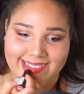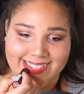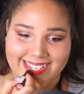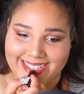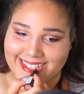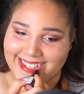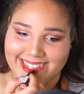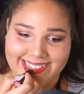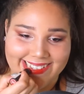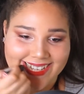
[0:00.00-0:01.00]
It's
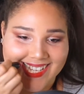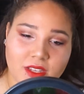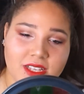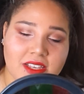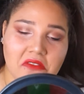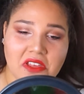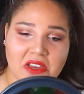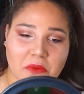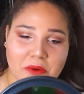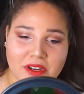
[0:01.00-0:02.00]
gonna... These have like
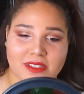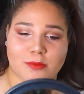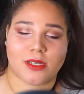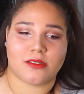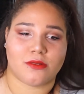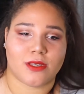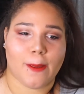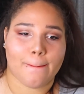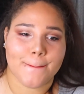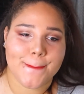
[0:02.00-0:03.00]
a weird smell to it.